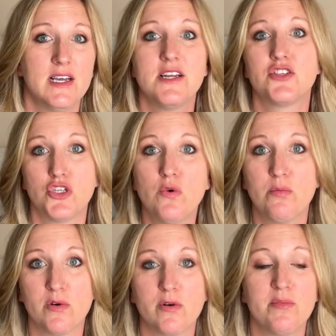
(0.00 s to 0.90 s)
it's
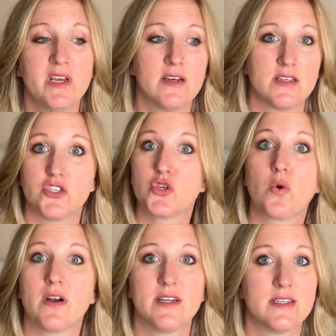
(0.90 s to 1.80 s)
doable because it's
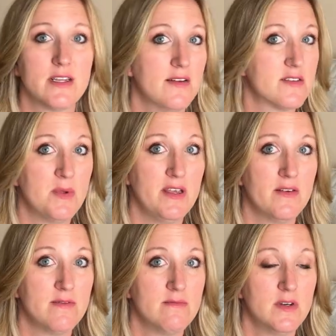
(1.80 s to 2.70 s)
short. It gives
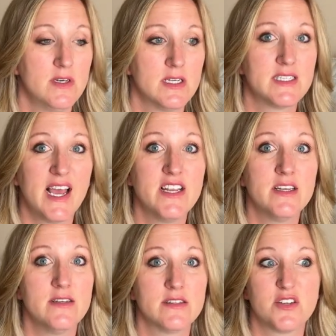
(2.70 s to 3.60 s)
me
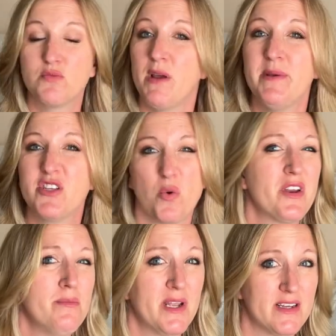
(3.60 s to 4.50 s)
10 to maybe
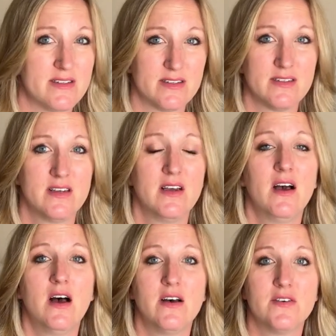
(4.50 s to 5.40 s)
20 minutes
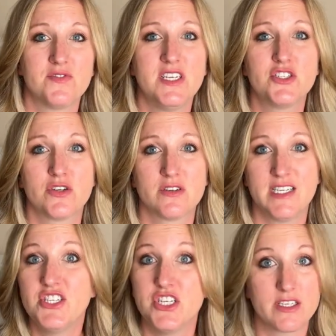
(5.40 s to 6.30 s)
of teacher
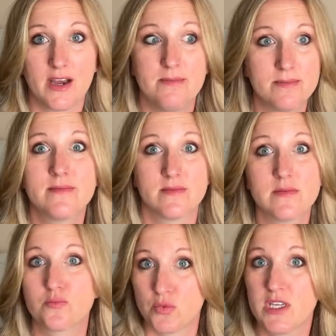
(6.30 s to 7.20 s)
teaching time.
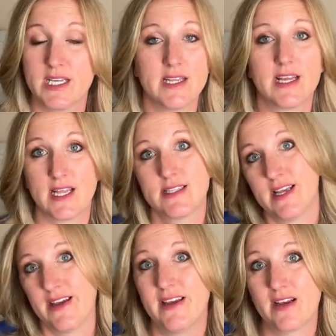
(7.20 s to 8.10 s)
Really, like that's
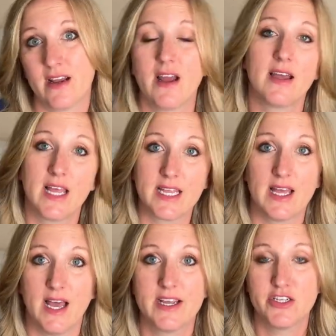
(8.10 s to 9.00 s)
it. And I, I like
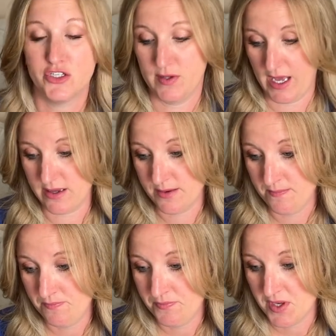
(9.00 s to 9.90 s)
that. I can do that.
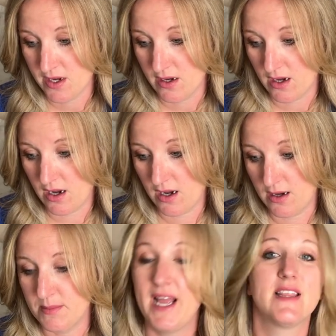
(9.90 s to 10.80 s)

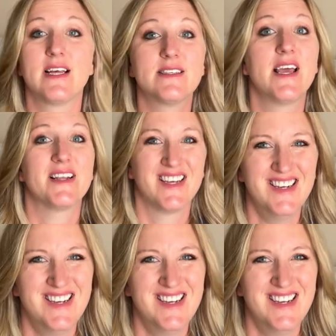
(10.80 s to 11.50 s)
Um, and that's it.